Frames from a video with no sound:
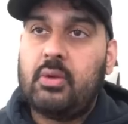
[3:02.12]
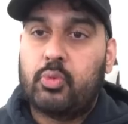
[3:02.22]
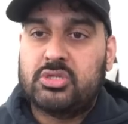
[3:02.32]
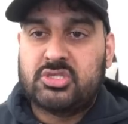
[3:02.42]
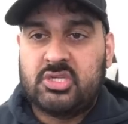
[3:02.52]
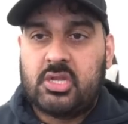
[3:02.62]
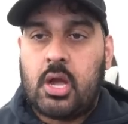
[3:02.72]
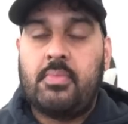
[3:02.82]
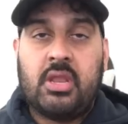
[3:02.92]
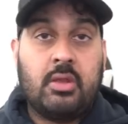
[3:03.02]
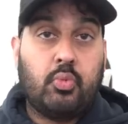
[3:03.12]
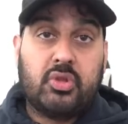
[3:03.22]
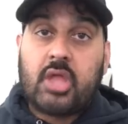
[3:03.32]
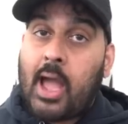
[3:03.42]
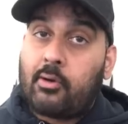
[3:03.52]
Richardson coming in
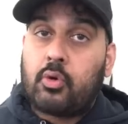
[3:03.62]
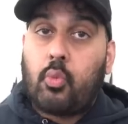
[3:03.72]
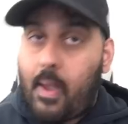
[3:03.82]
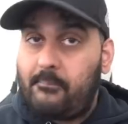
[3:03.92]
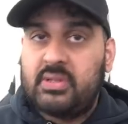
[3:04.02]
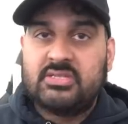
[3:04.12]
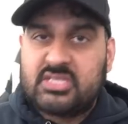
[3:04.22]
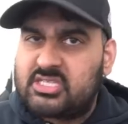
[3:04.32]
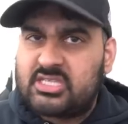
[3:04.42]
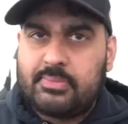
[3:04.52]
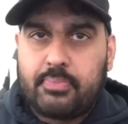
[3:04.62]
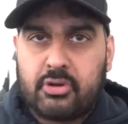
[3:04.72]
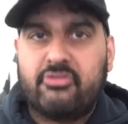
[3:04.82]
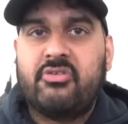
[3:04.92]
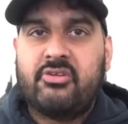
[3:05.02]
with our weapons is the
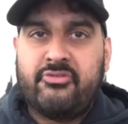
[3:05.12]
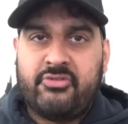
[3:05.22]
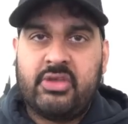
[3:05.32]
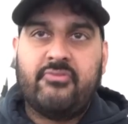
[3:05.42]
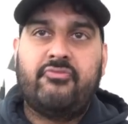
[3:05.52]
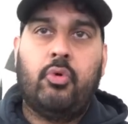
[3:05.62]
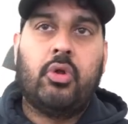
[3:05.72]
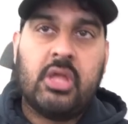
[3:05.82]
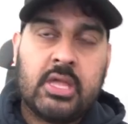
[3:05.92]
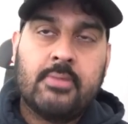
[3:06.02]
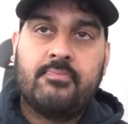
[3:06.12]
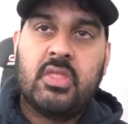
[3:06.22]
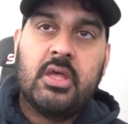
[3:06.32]
perfect fit for him.